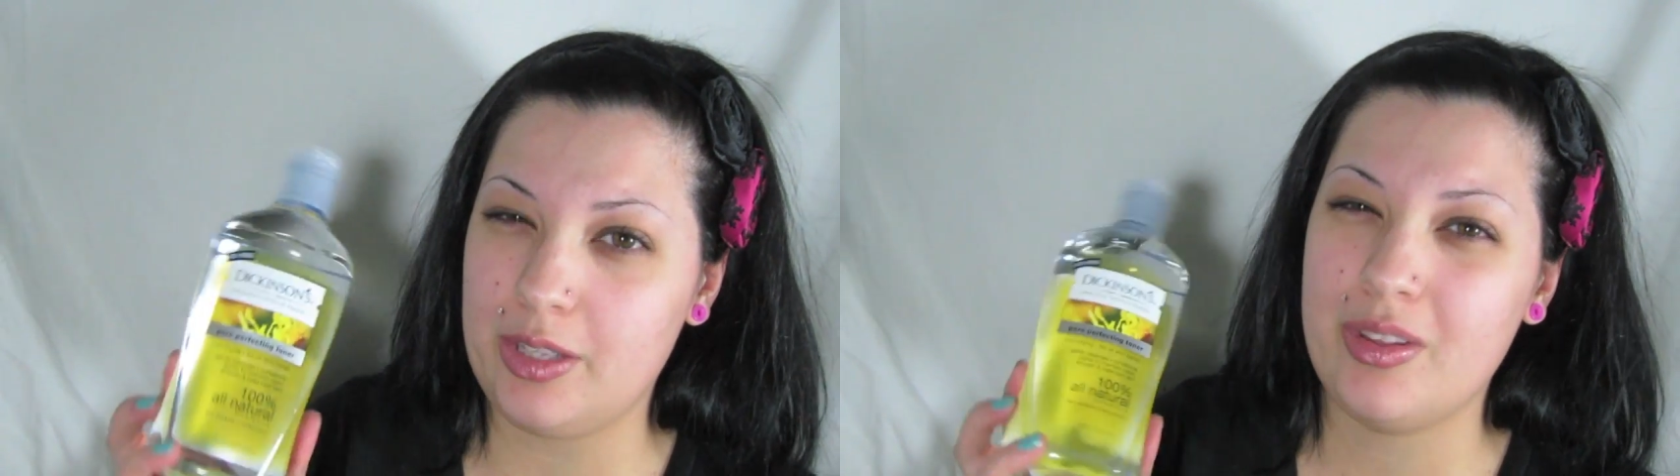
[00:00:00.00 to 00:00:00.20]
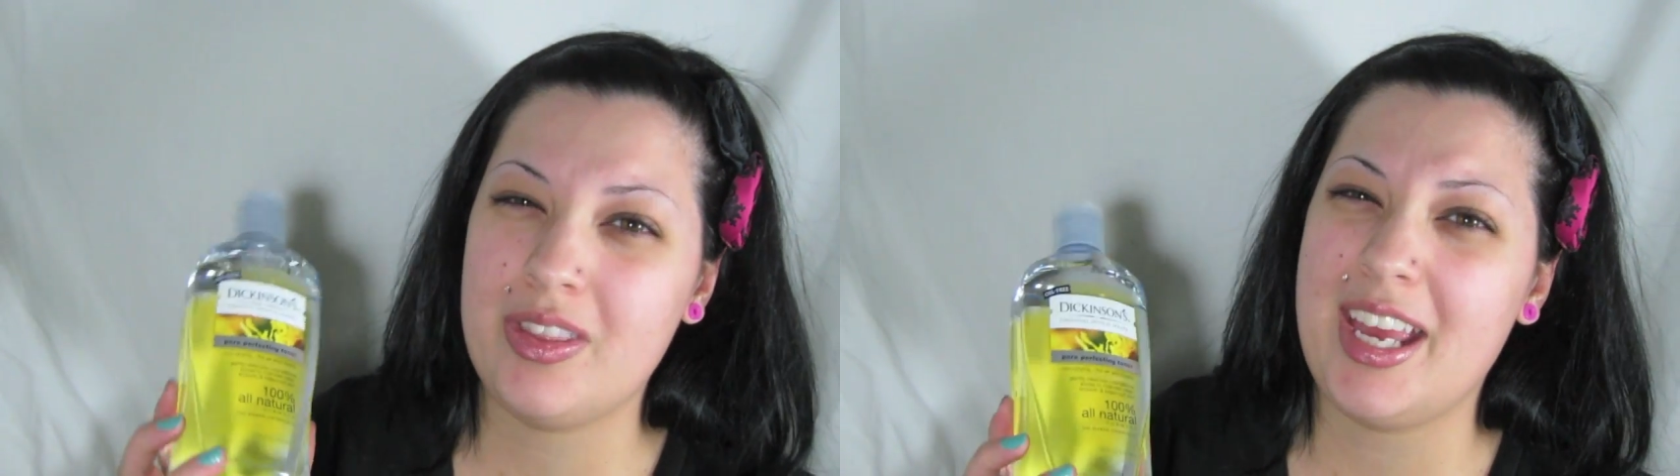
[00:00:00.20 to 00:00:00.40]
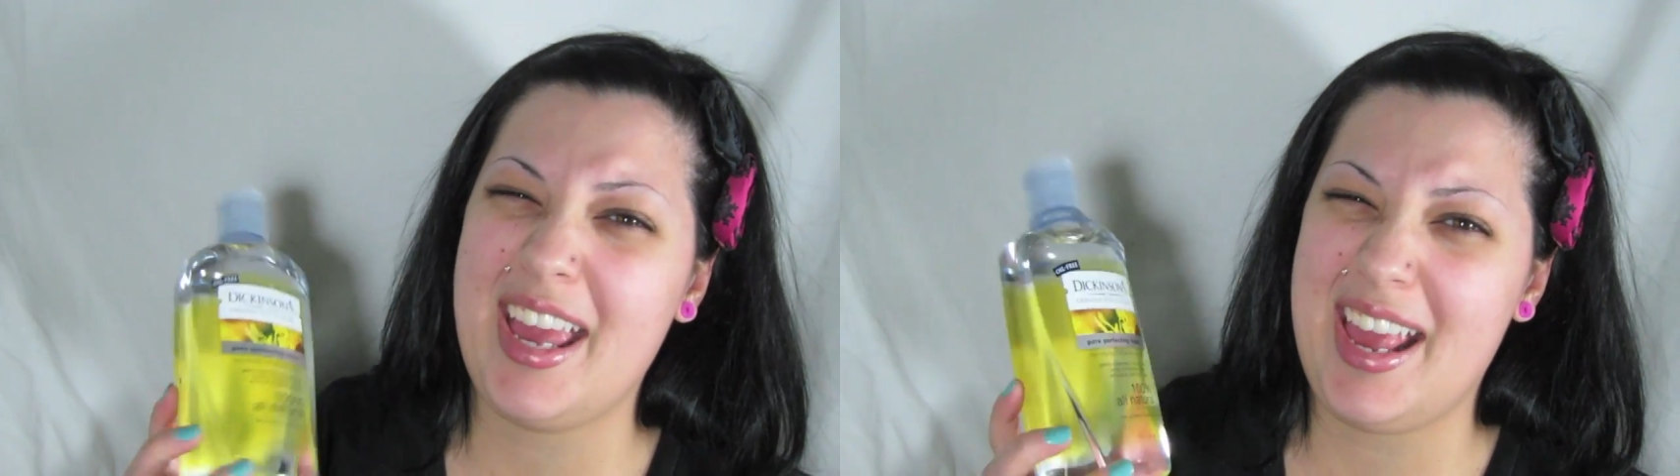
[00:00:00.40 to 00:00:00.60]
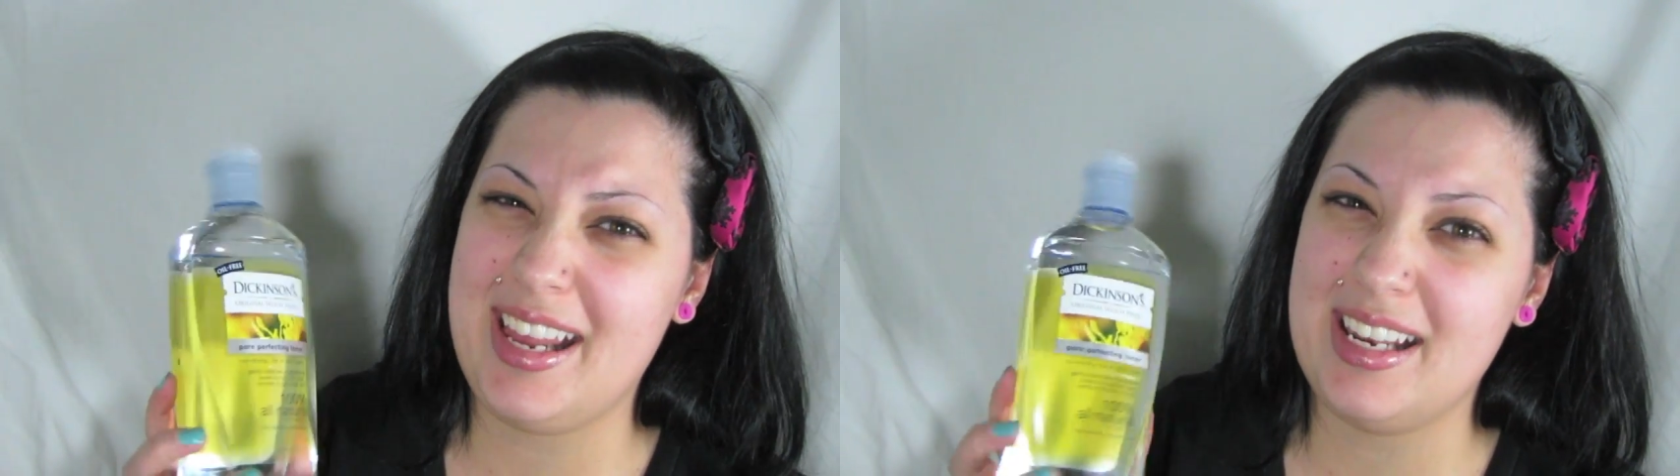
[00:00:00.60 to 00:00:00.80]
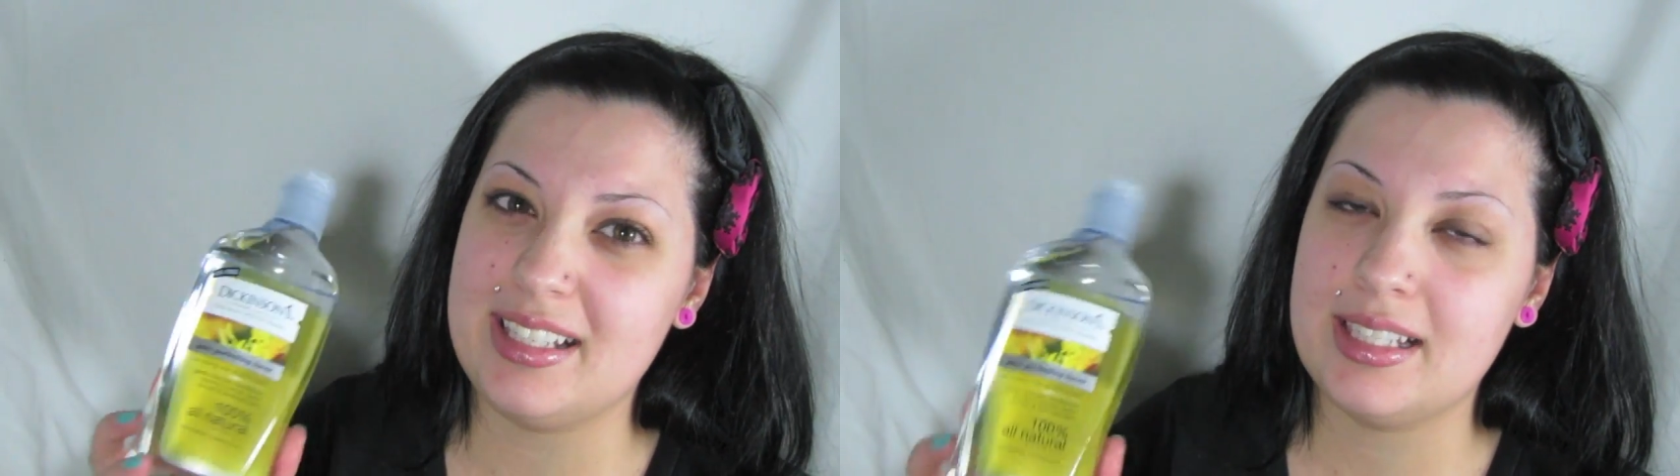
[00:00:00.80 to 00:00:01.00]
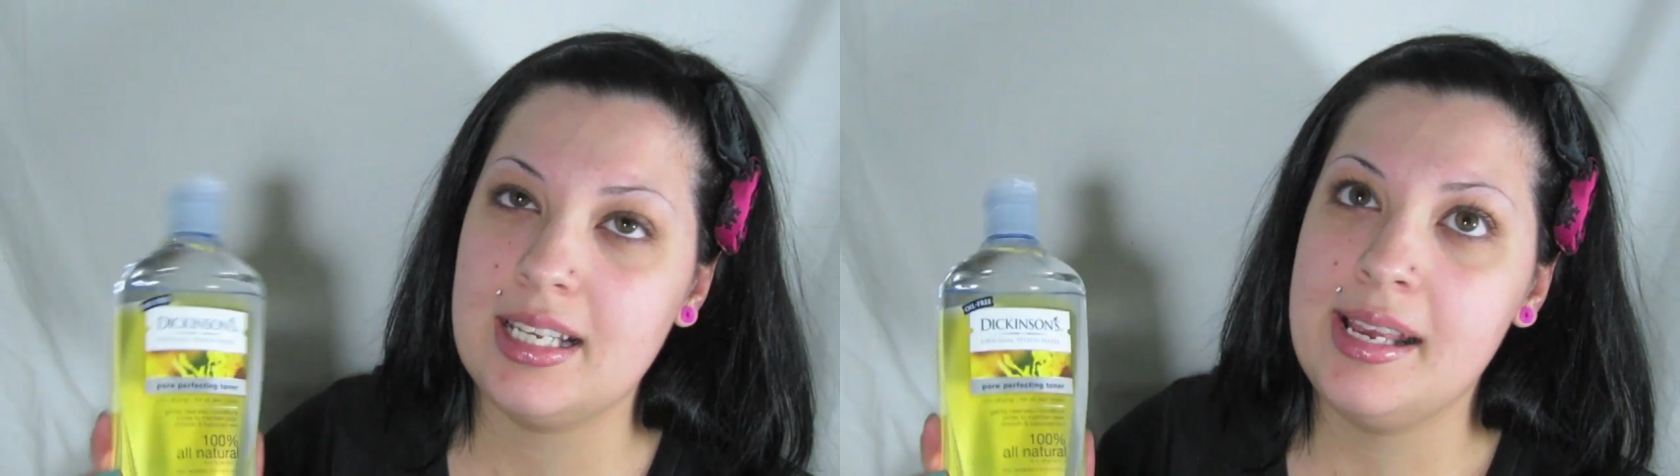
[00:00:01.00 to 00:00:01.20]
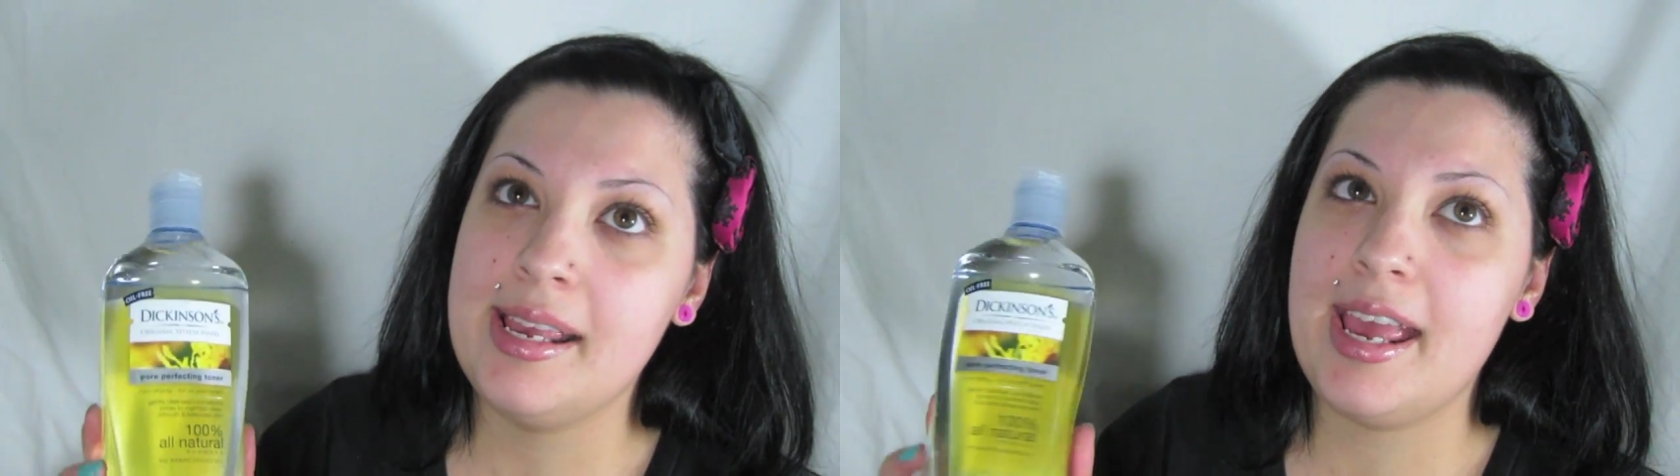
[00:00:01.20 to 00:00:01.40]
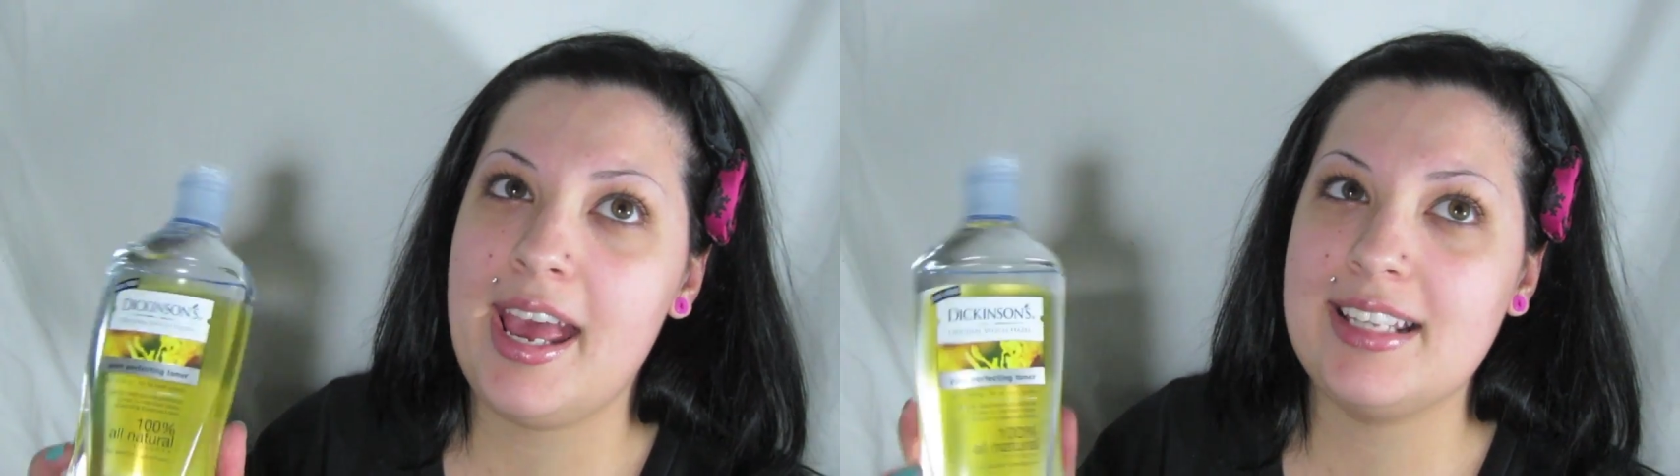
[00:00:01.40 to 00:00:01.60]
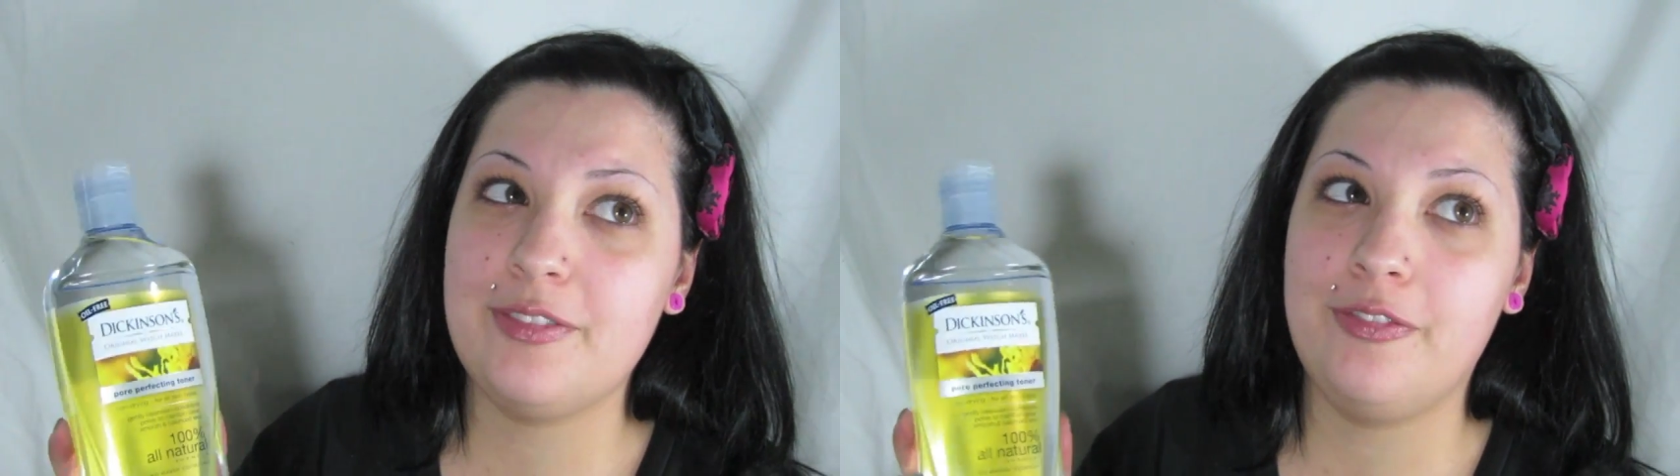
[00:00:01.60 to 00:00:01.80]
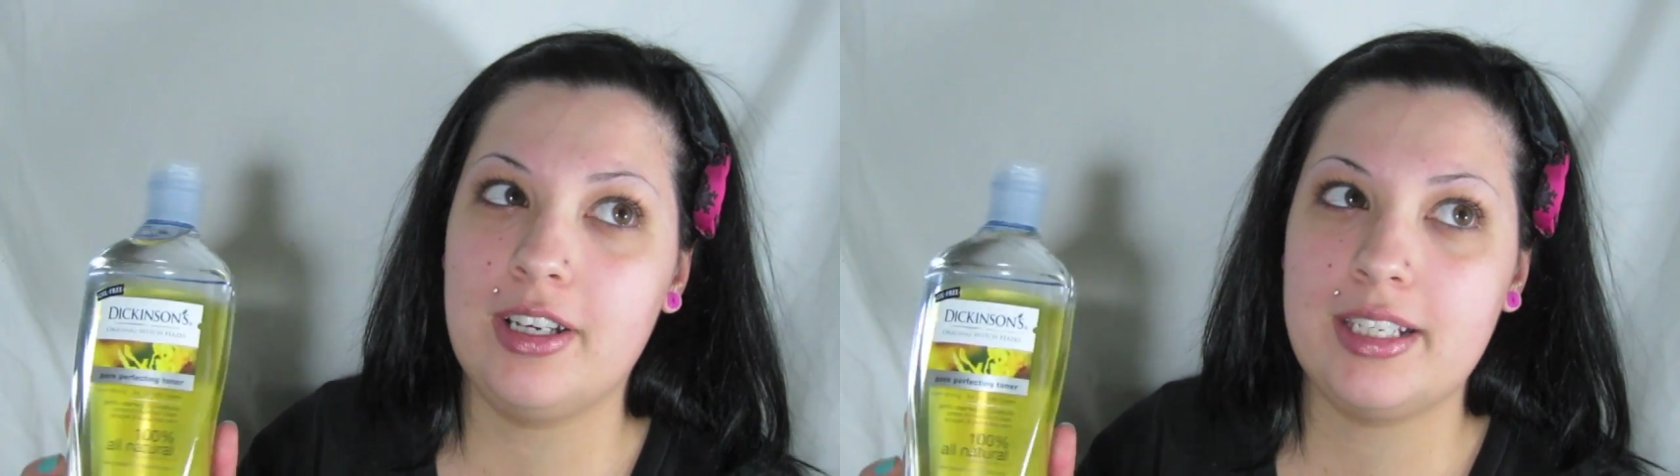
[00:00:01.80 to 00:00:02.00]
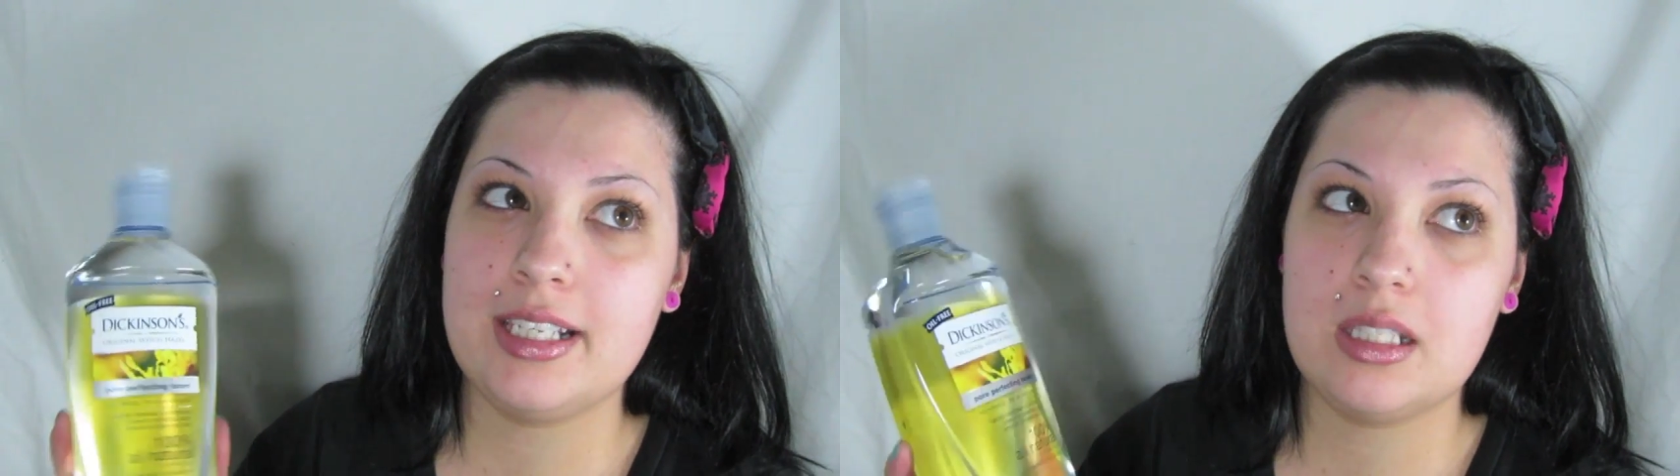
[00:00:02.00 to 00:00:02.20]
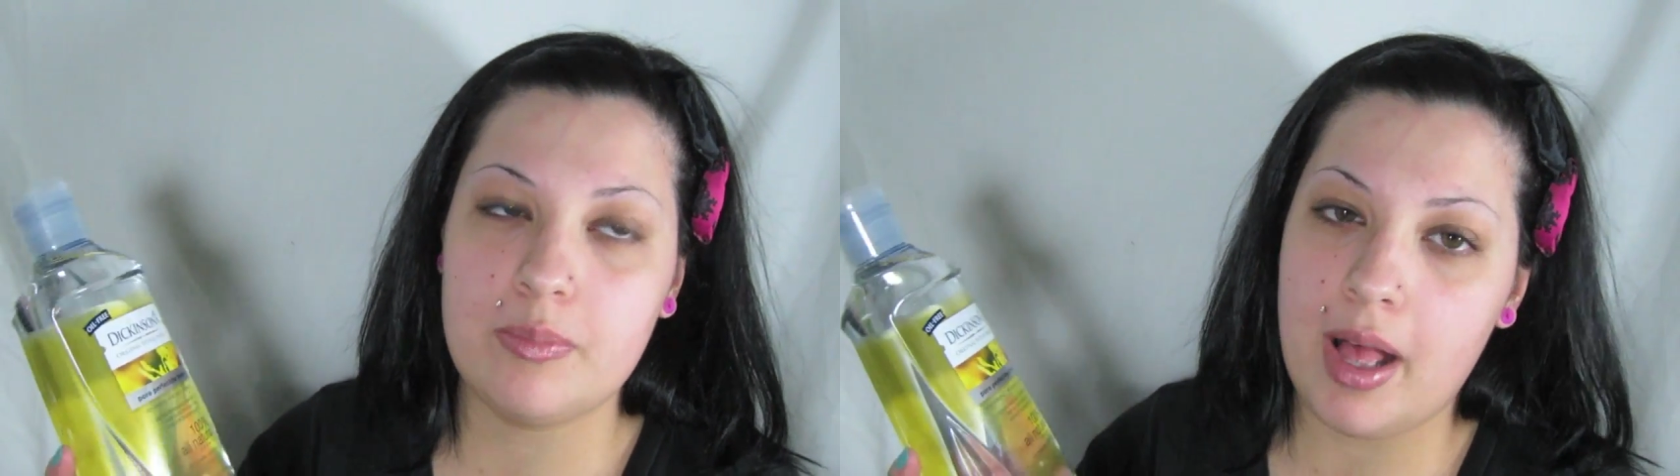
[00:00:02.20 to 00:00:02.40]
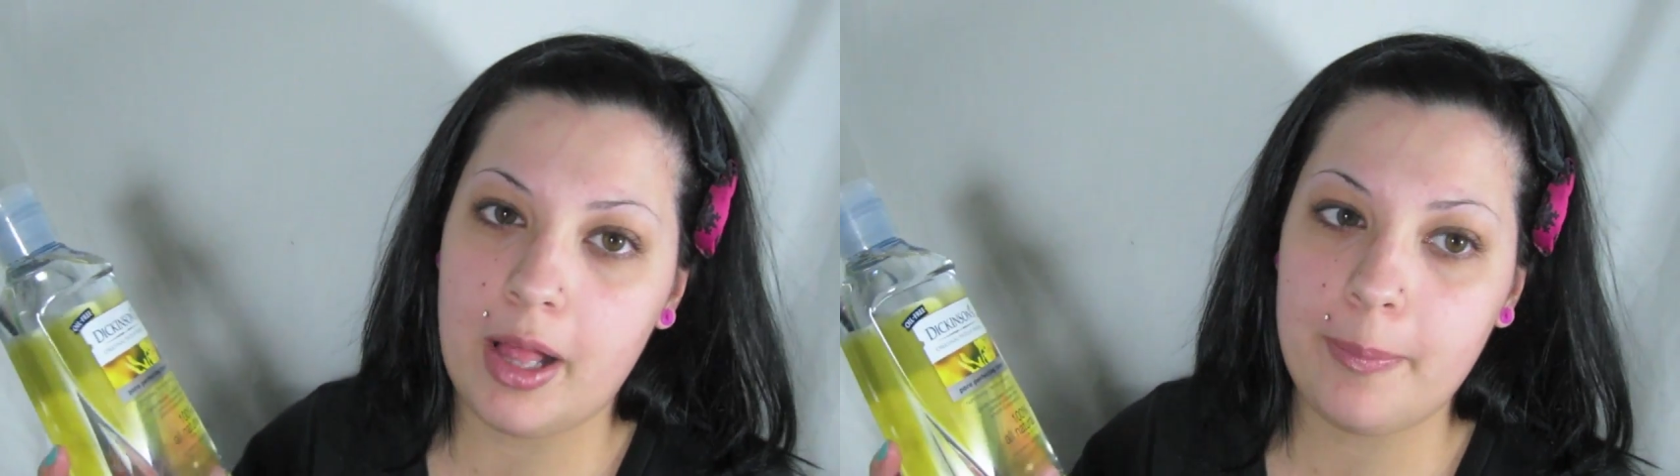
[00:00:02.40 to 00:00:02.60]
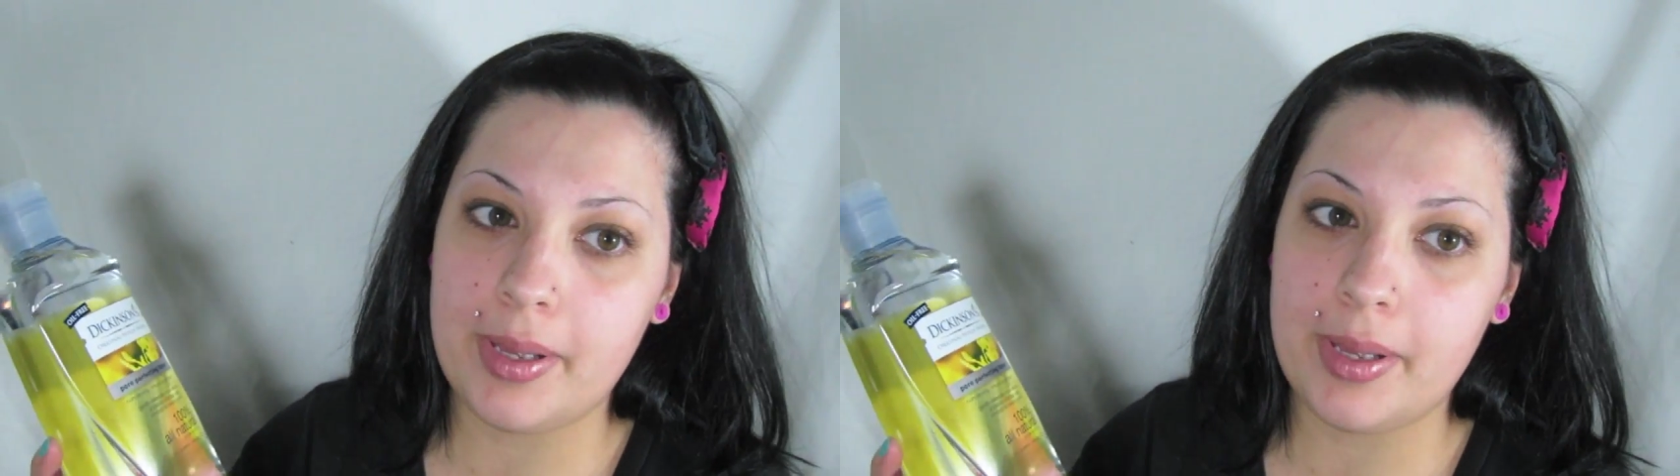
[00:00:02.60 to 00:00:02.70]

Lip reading: The only thing I hate is it has a funky smell,